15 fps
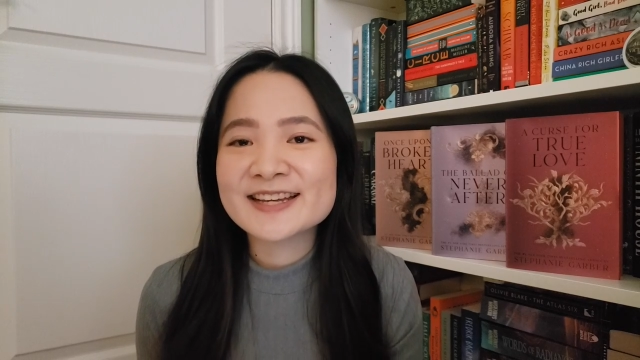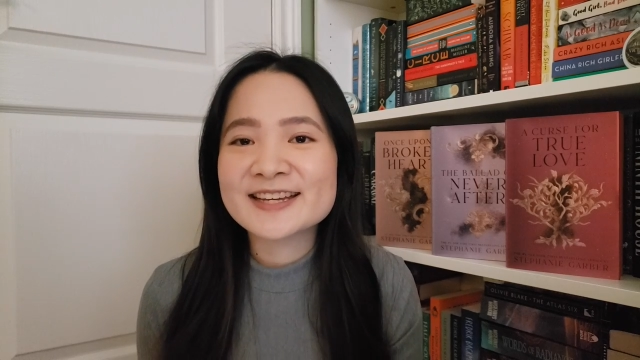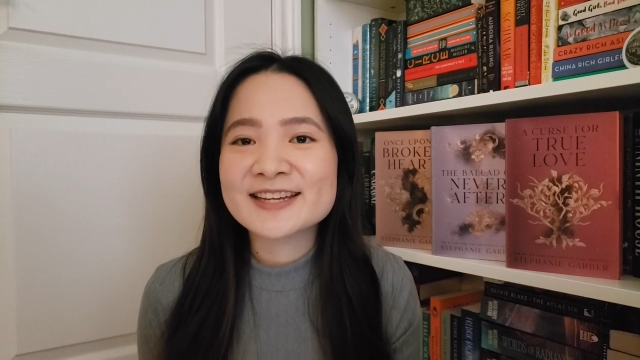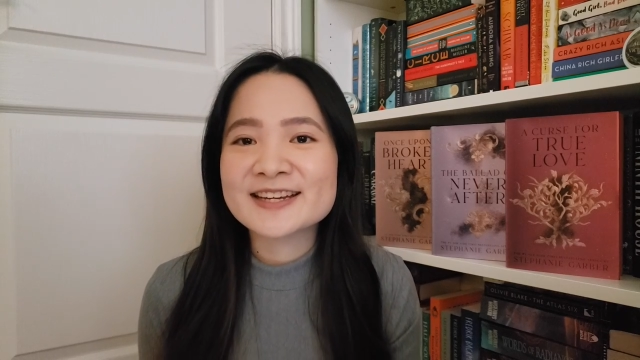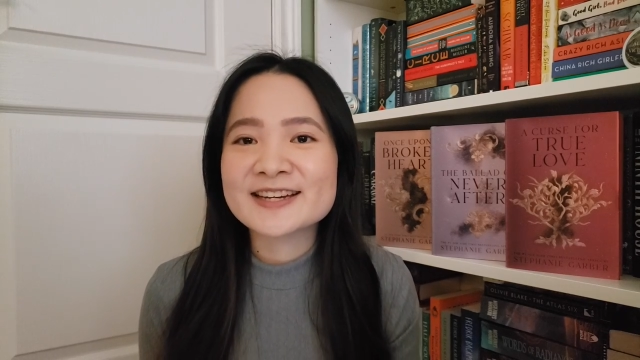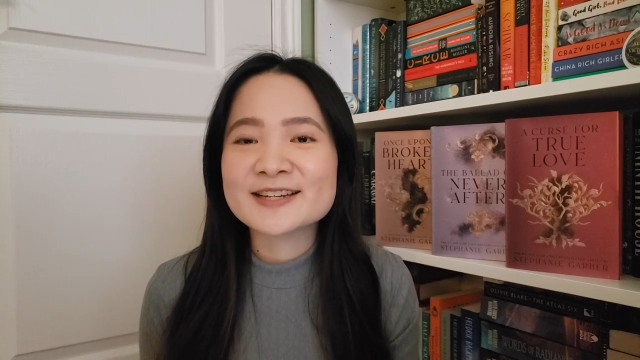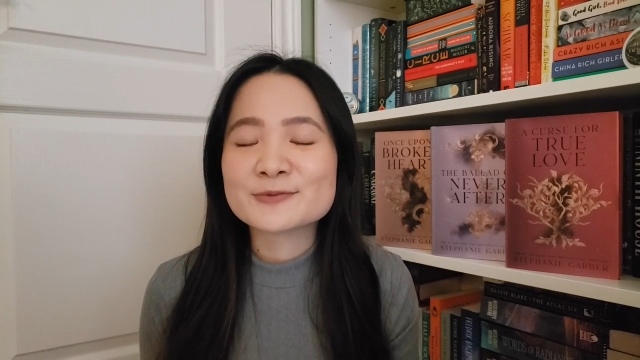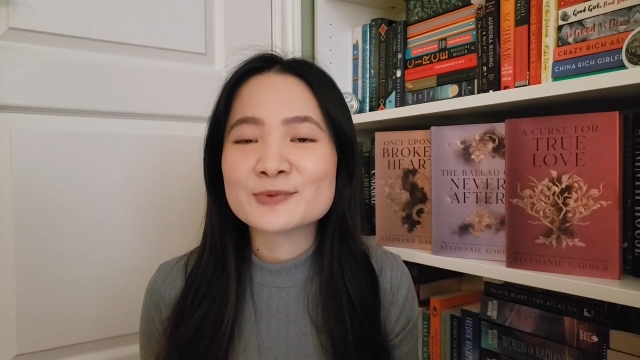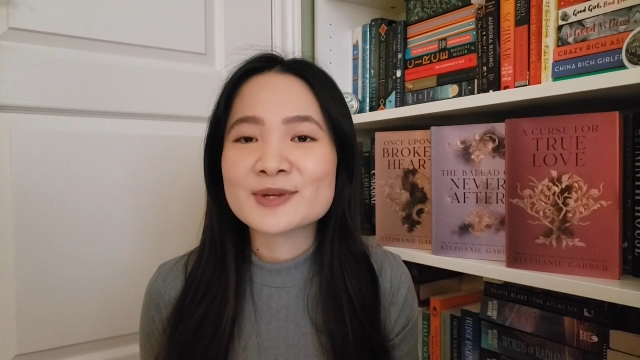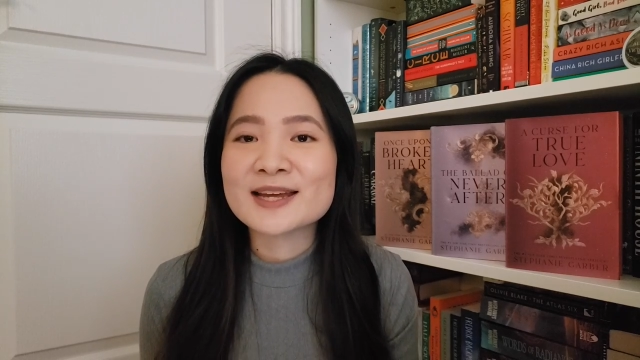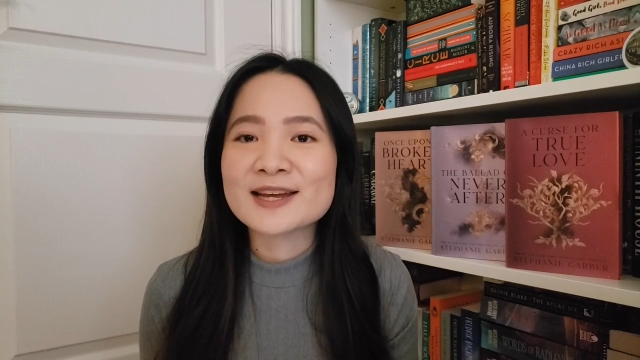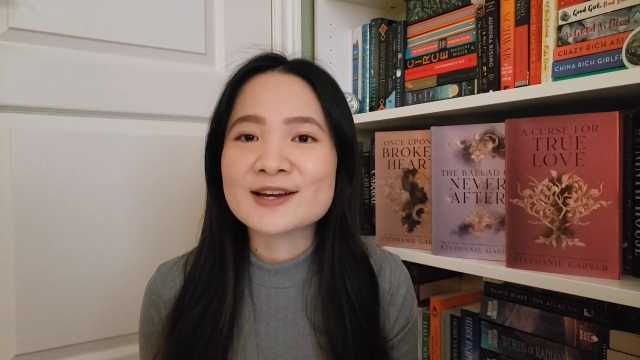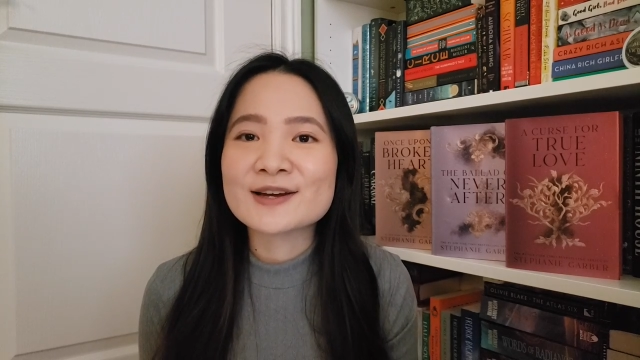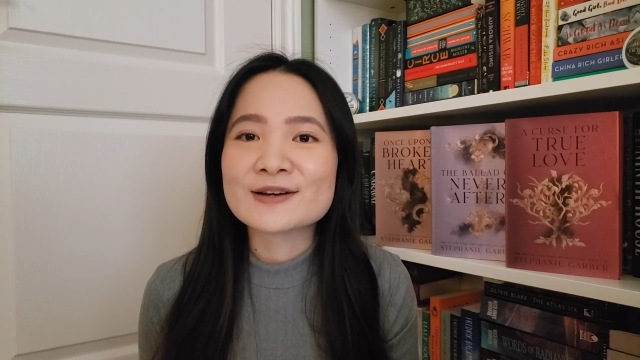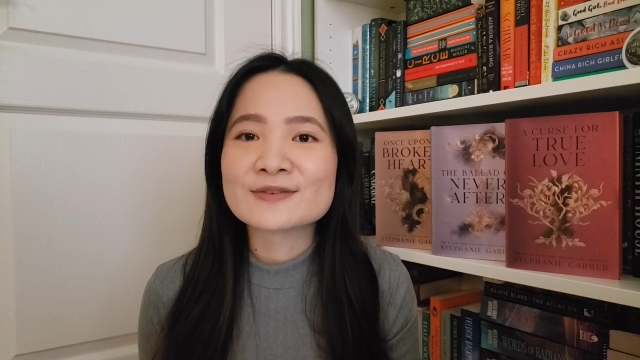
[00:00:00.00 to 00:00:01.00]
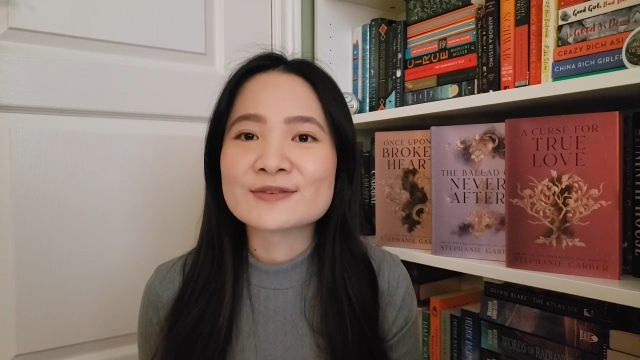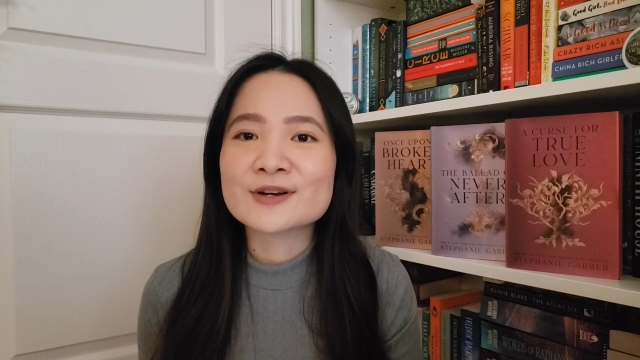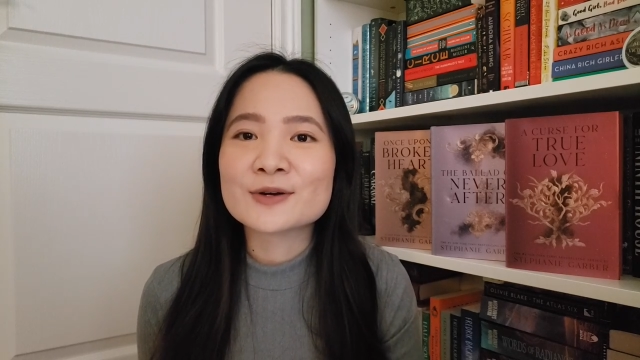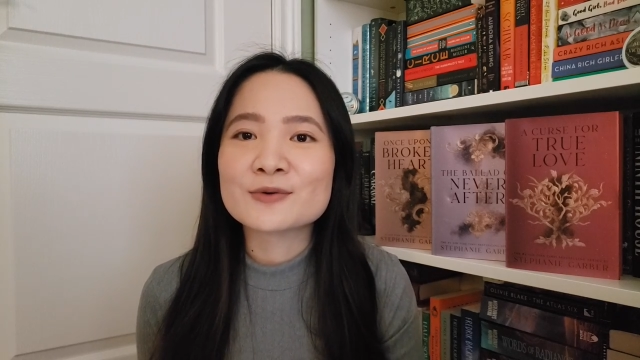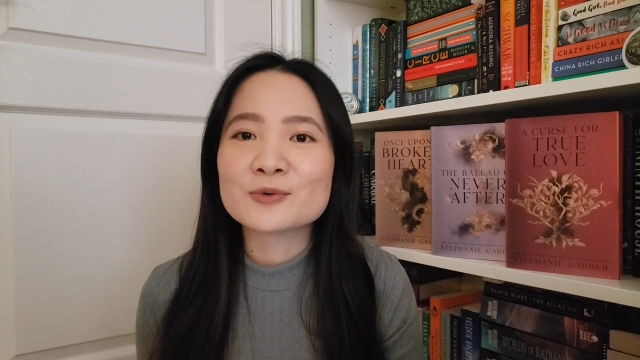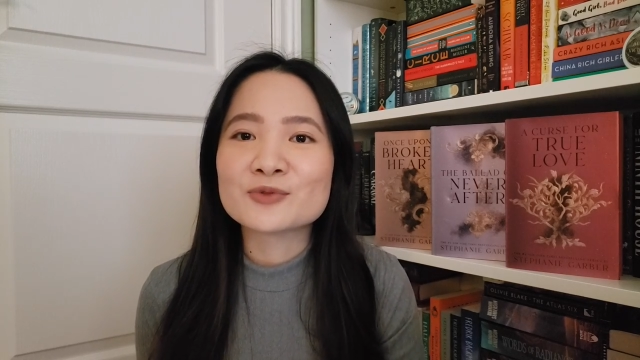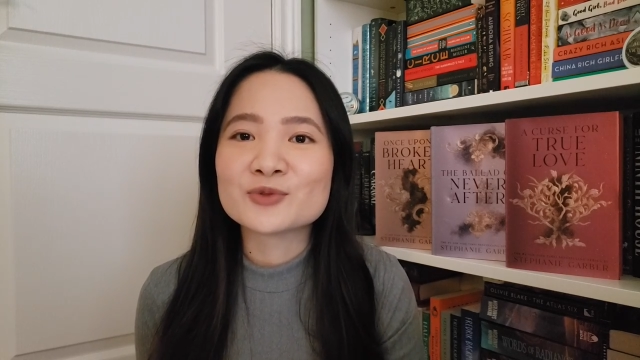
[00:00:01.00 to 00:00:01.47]
and we have
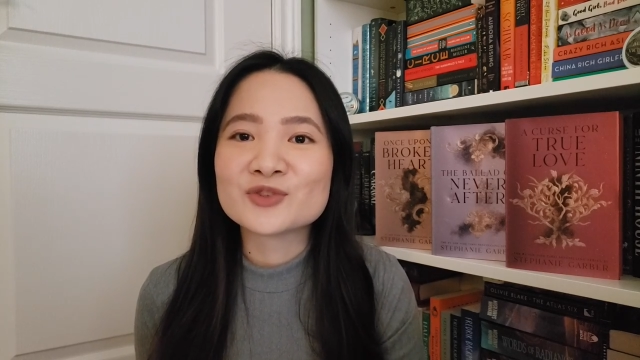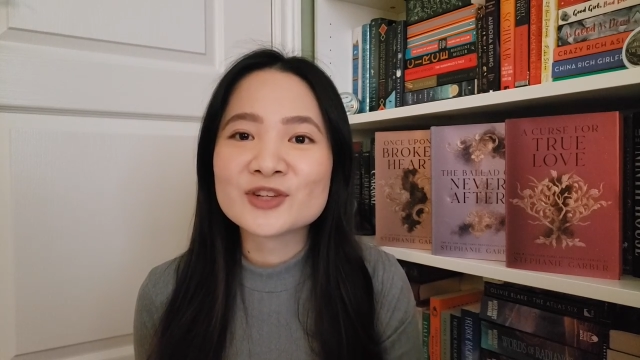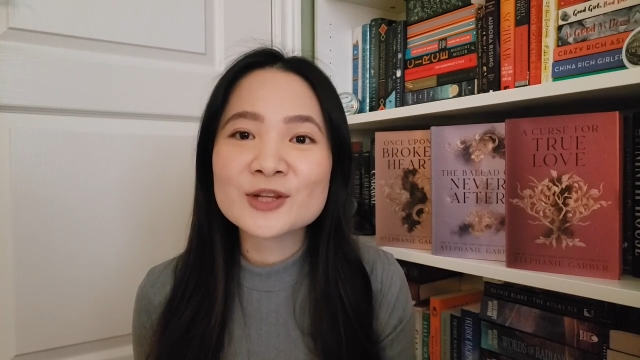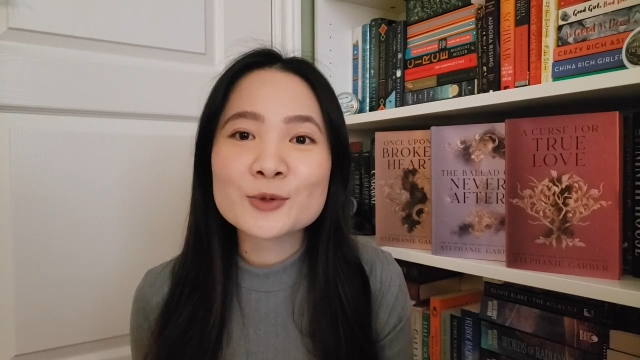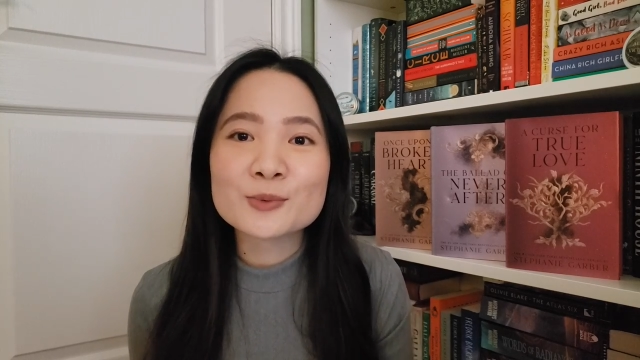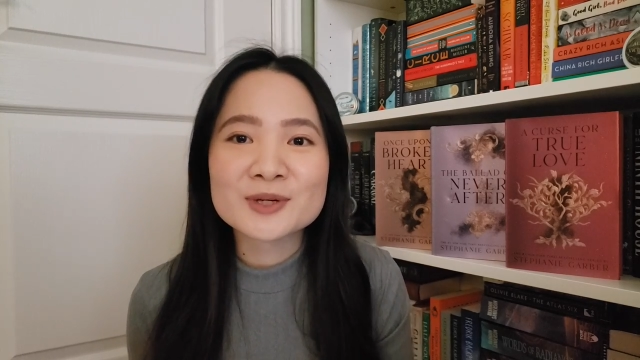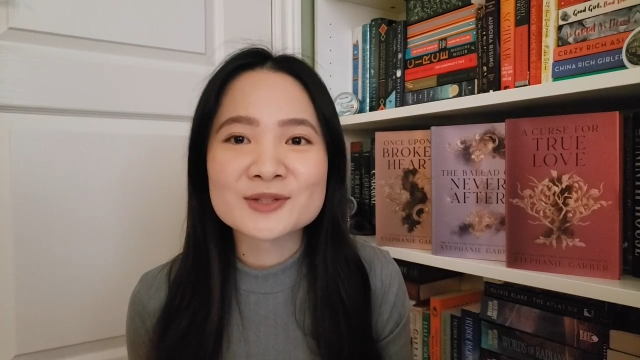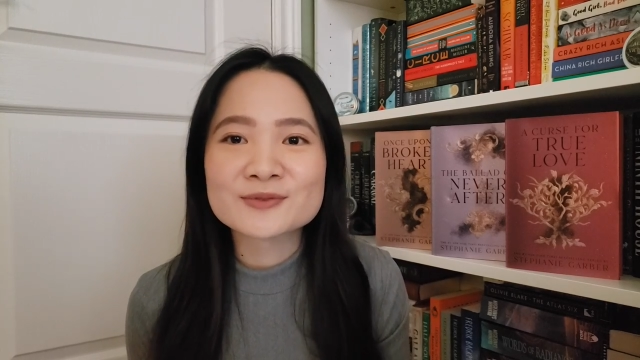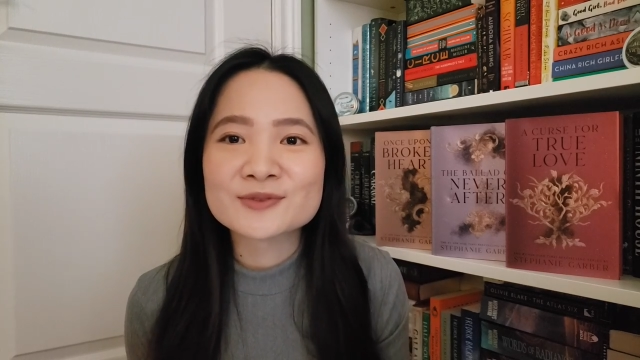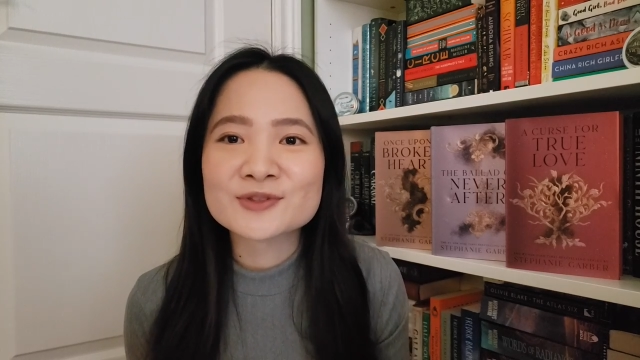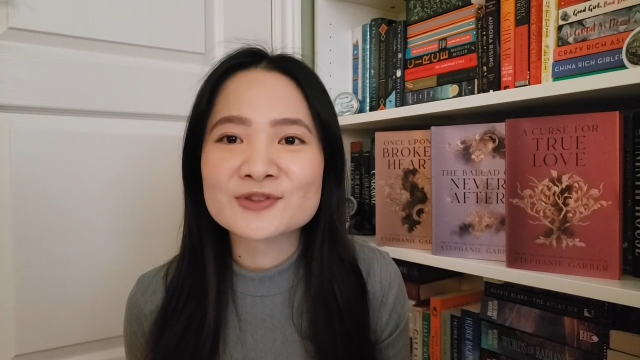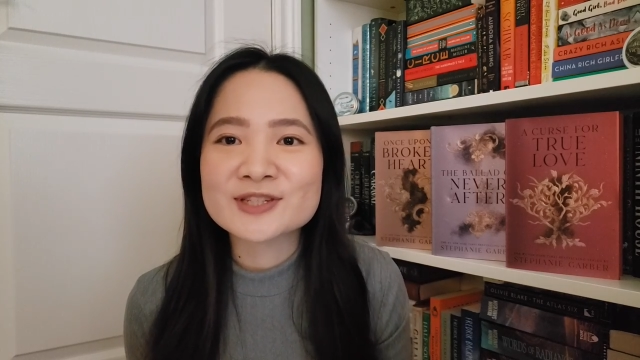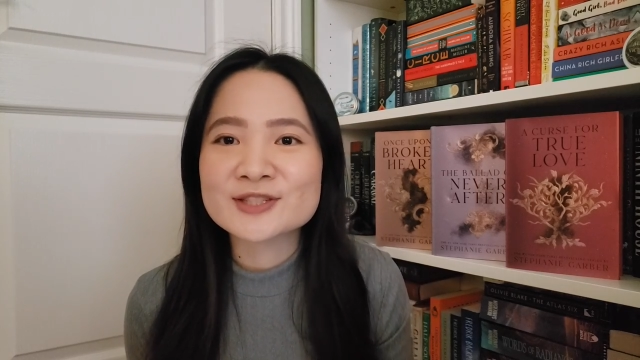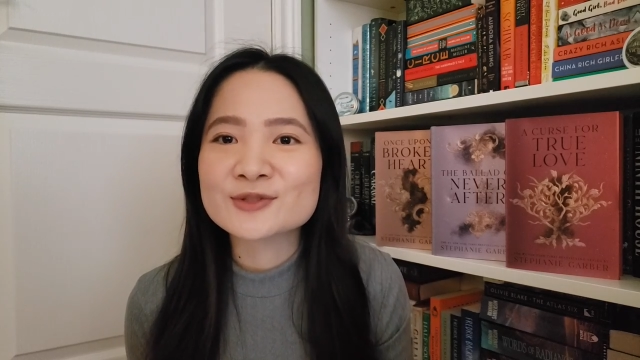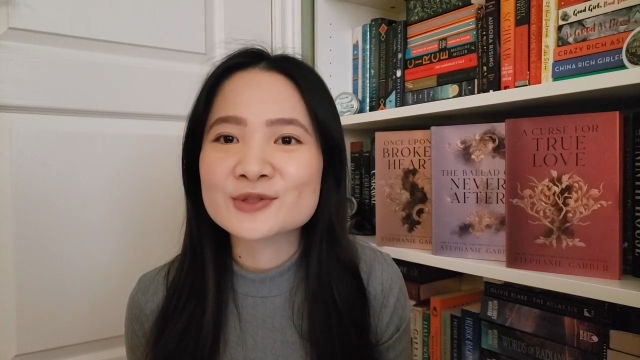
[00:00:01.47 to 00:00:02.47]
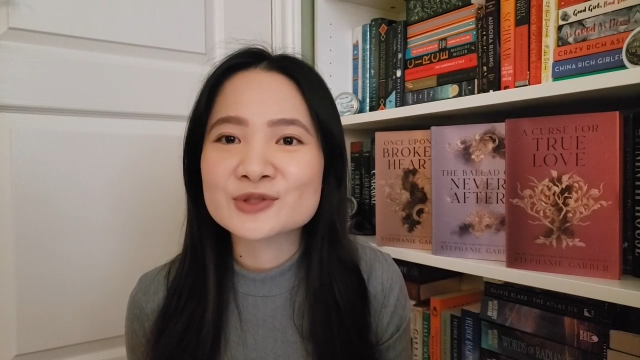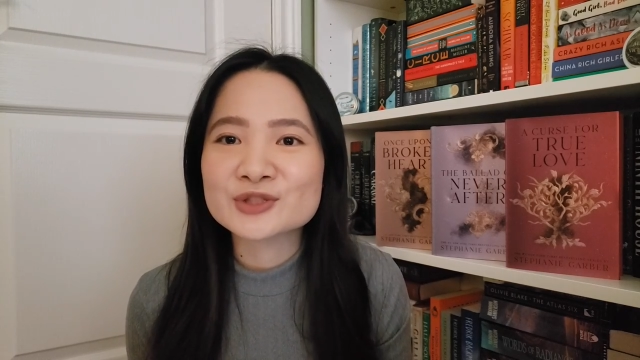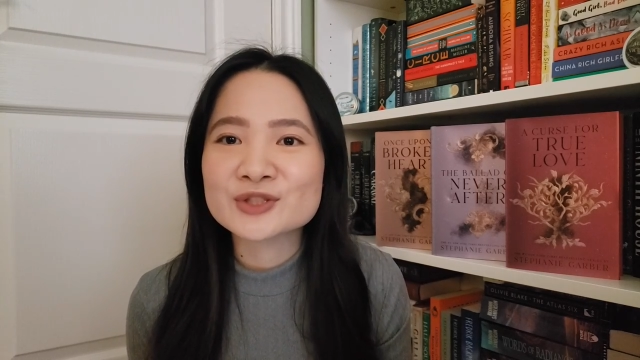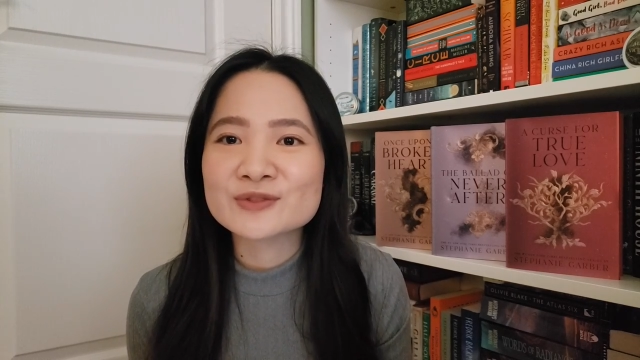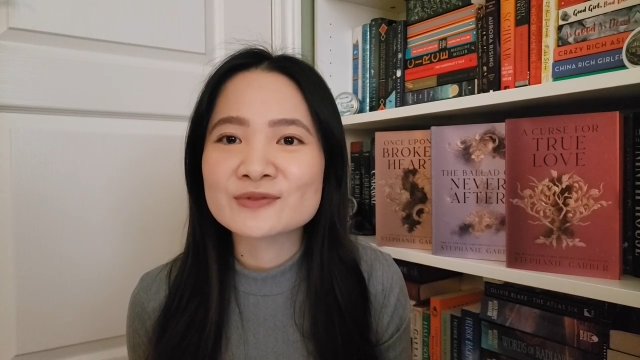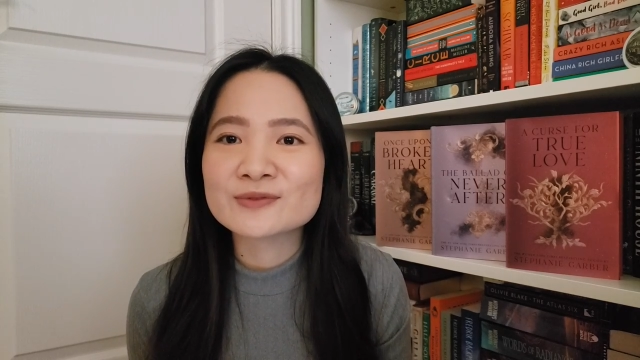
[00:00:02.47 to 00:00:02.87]
a really wonderful resolution